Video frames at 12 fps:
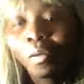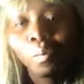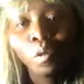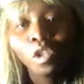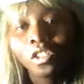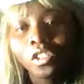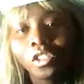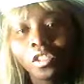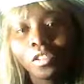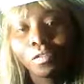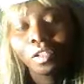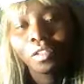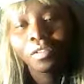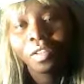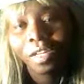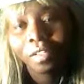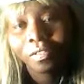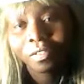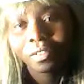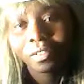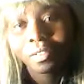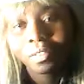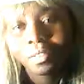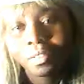But it's not 45.
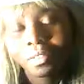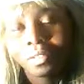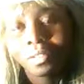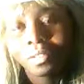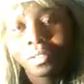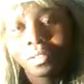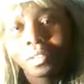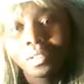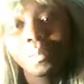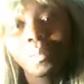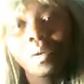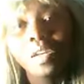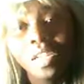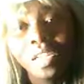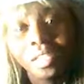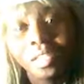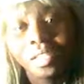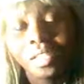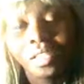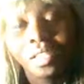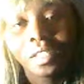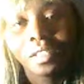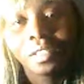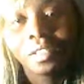But next
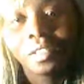year,